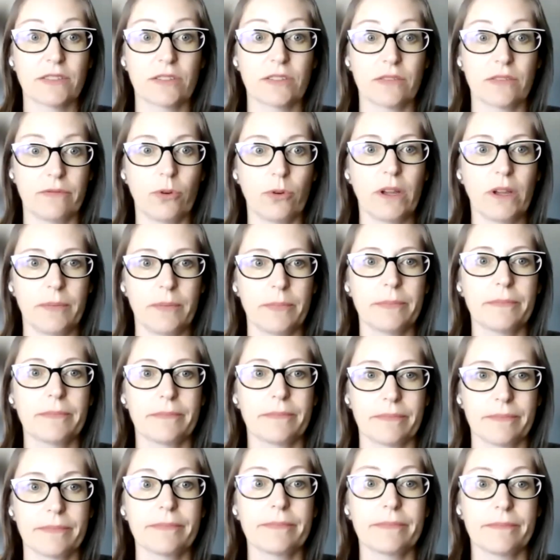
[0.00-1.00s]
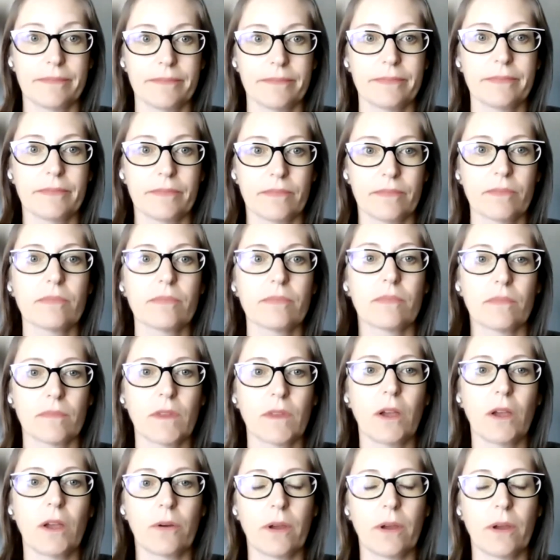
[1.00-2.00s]
you mind referring me?
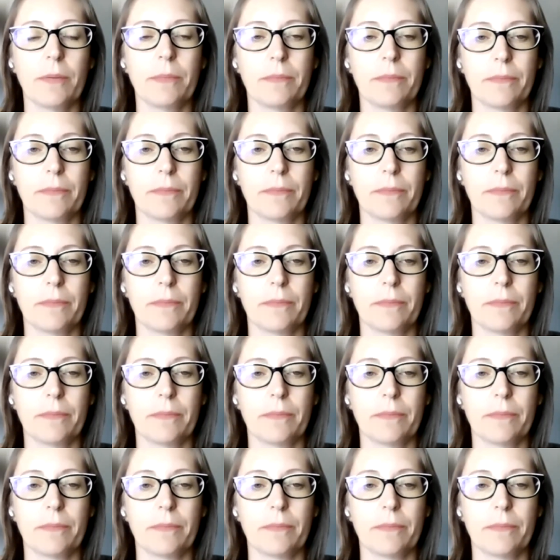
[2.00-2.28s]
And